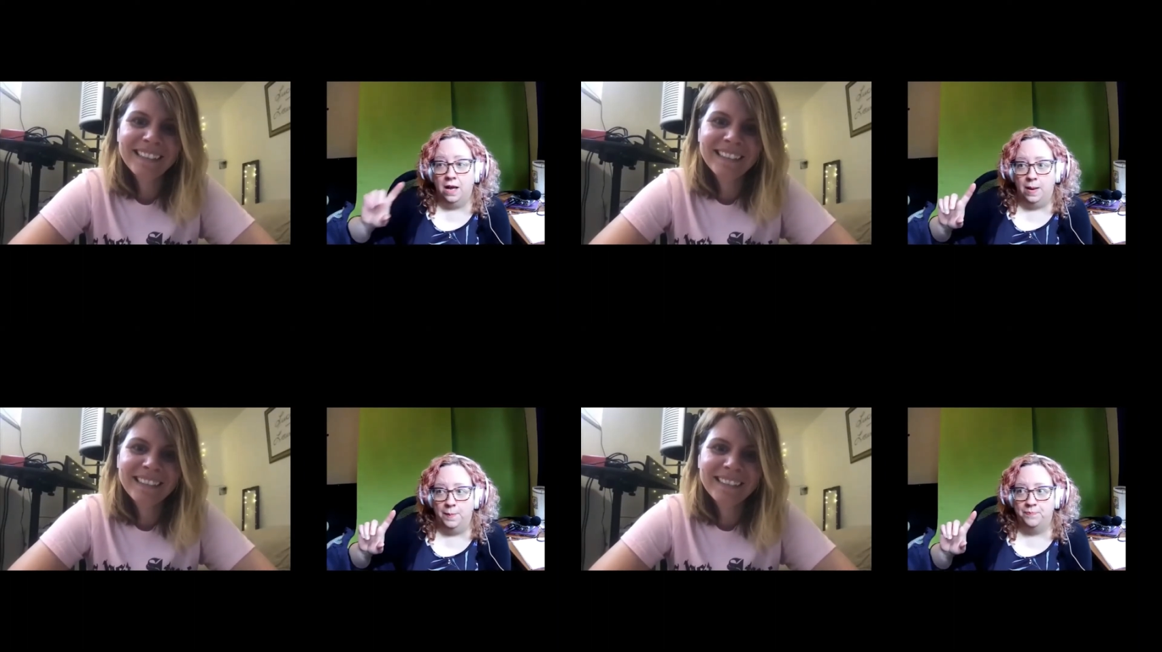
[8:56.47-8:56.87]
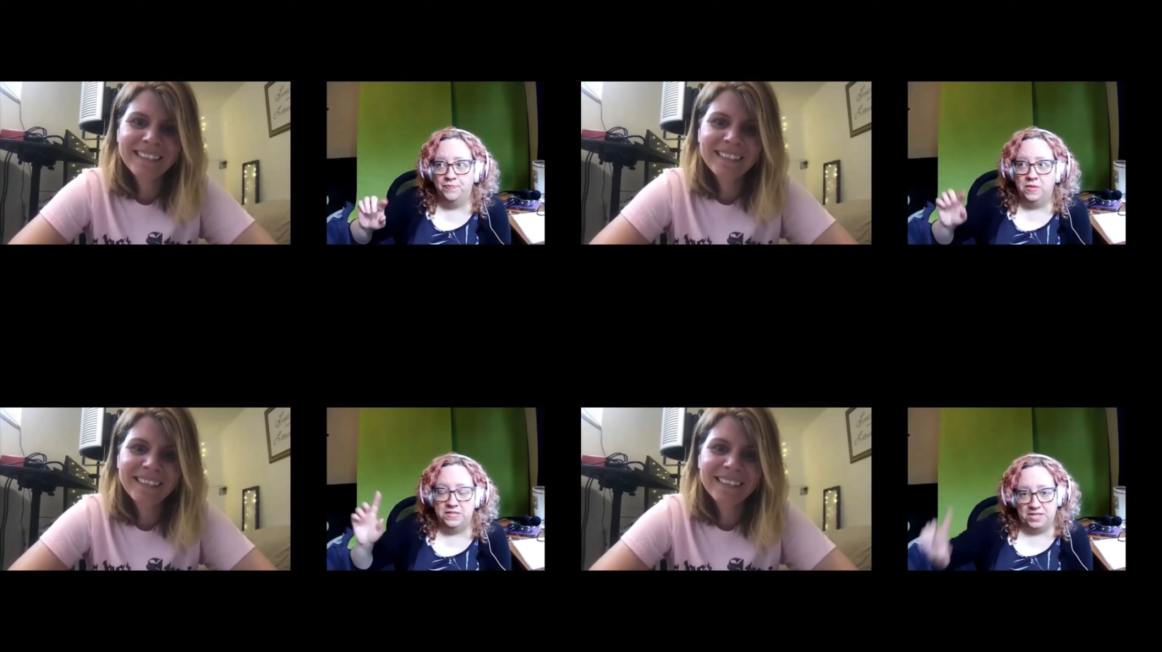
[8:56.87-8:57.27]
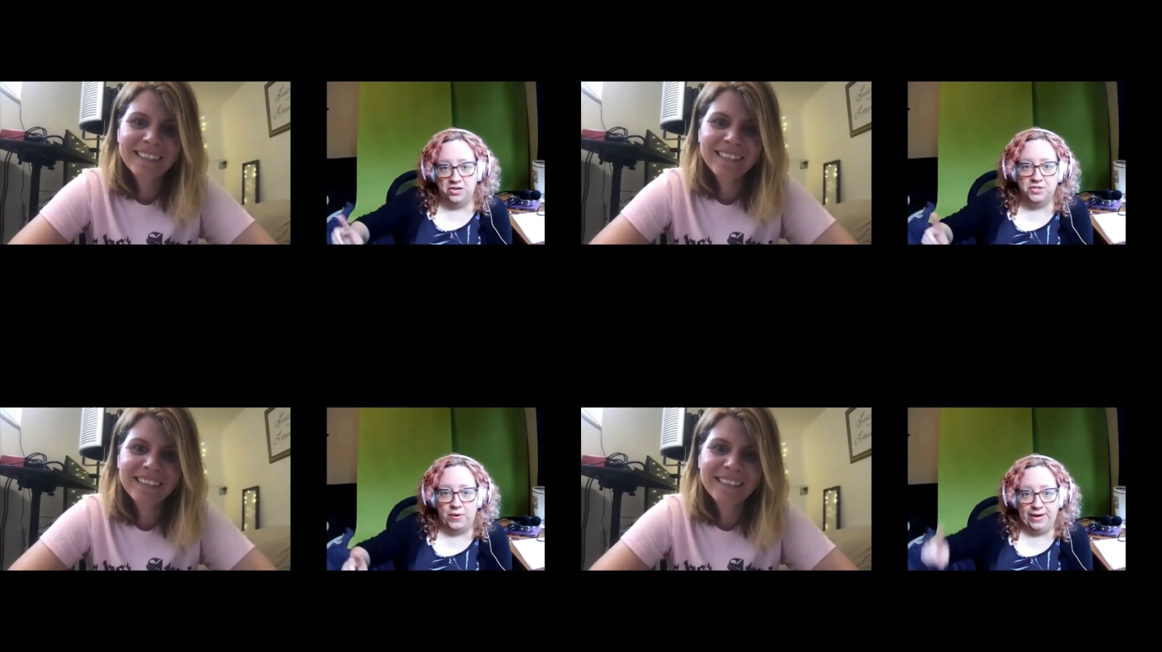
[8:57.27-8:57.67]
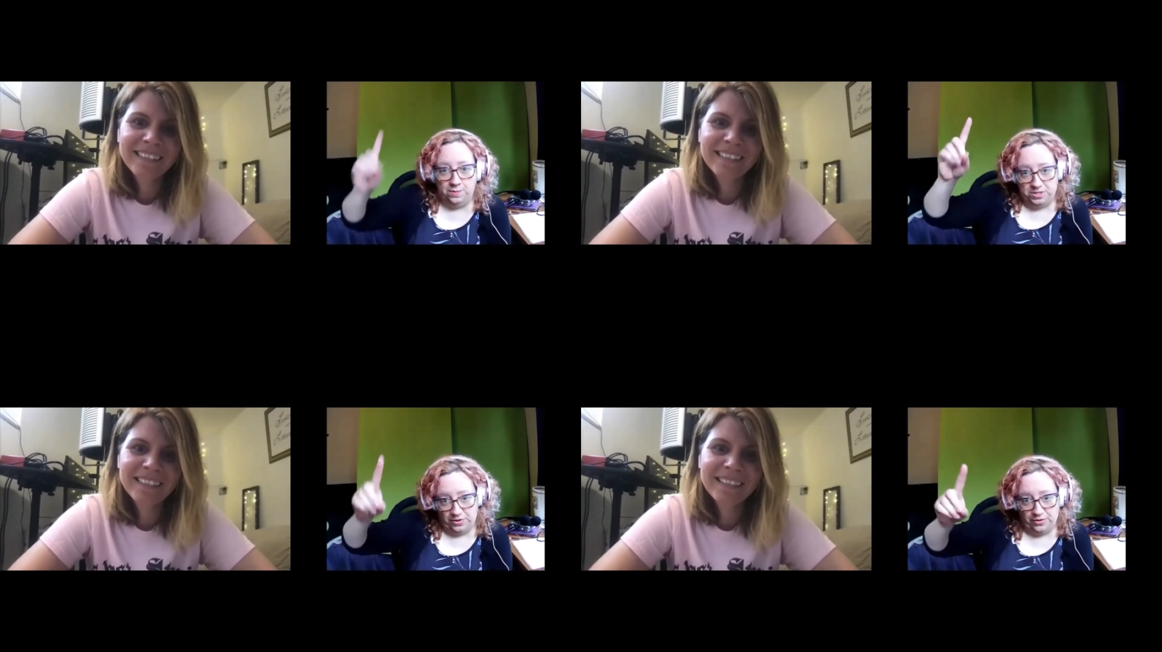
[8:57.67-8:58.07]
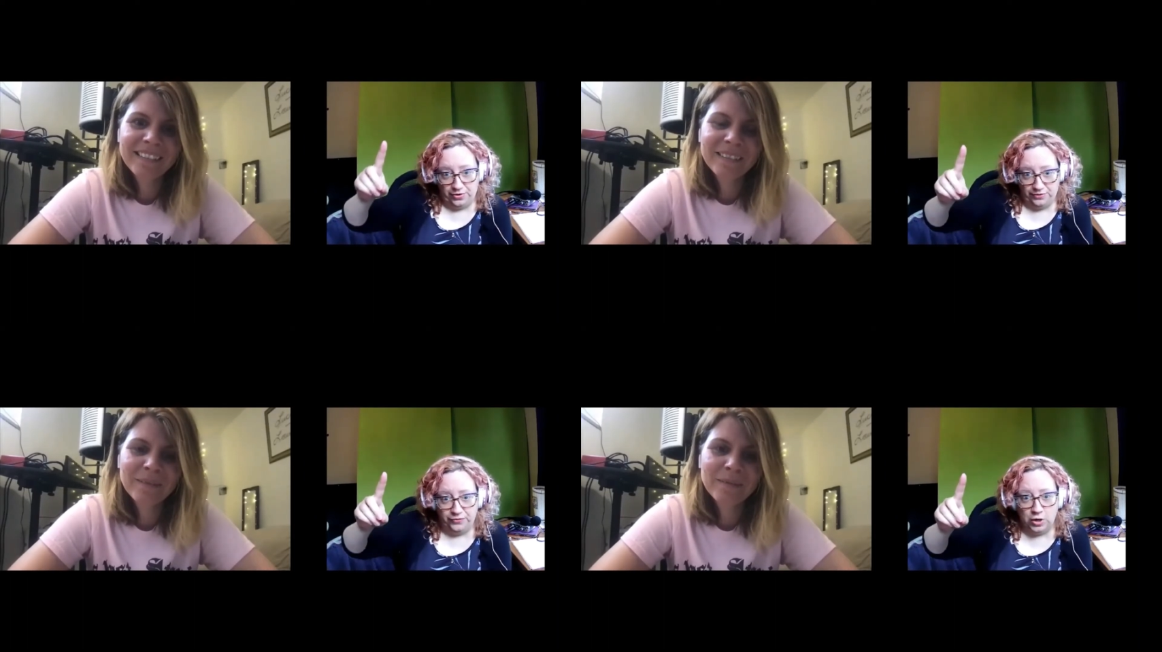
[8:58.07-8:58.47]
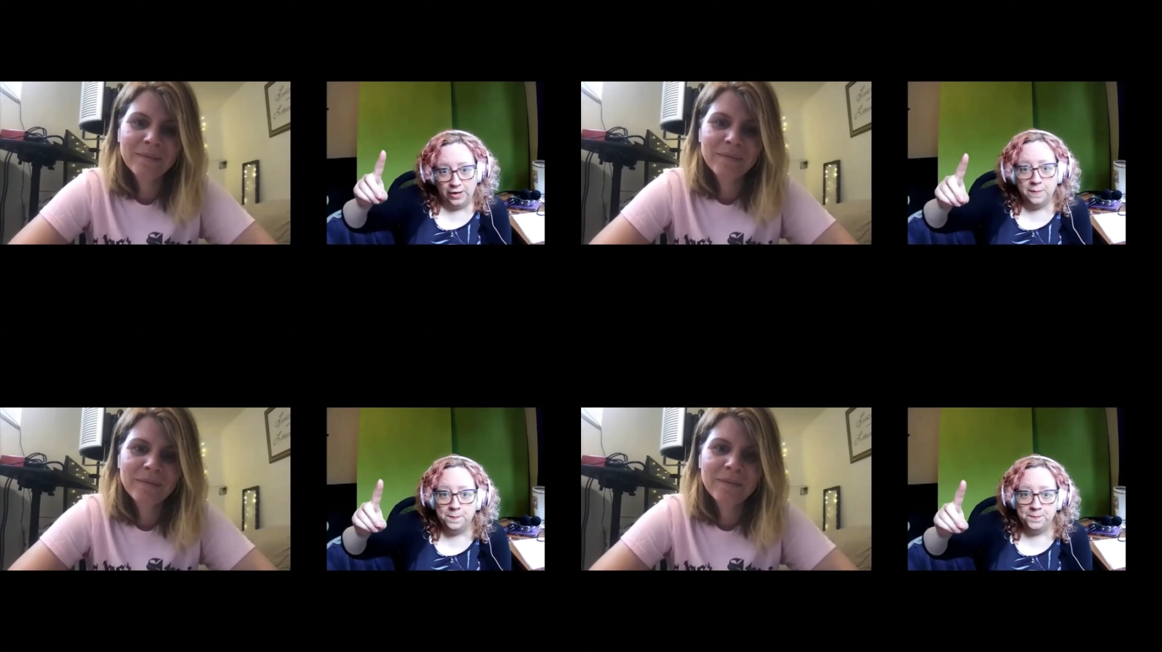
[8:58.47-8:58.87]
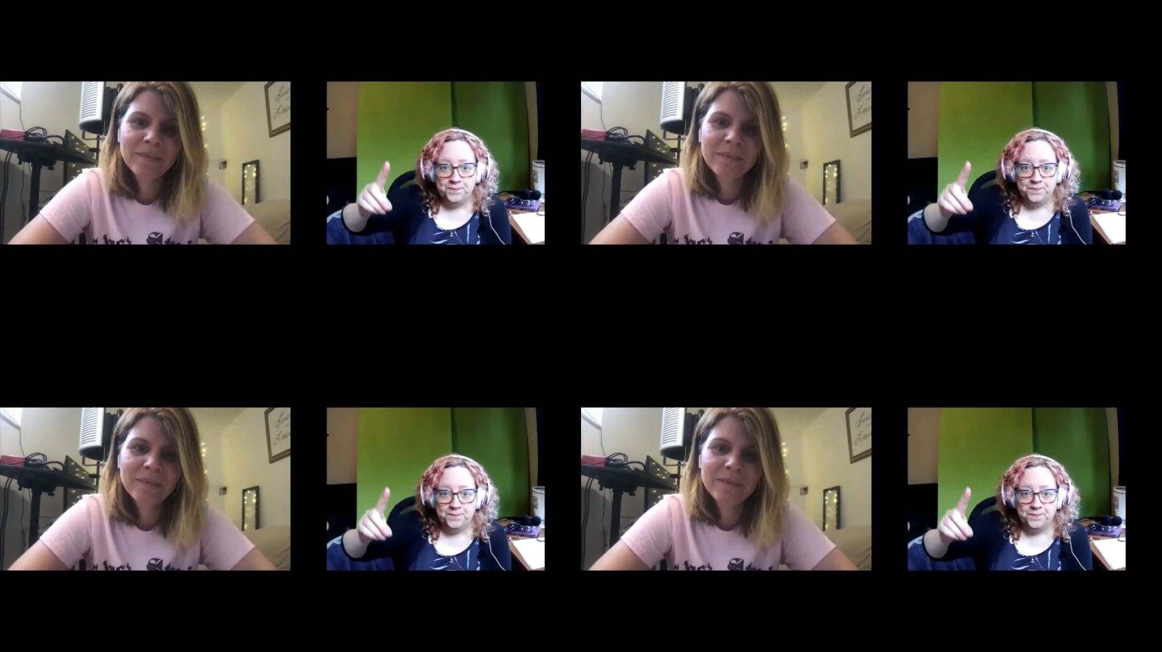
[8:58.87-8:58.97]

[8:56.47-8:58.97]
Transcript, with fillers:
Speaker 1: um, the stairs going up to the third floor.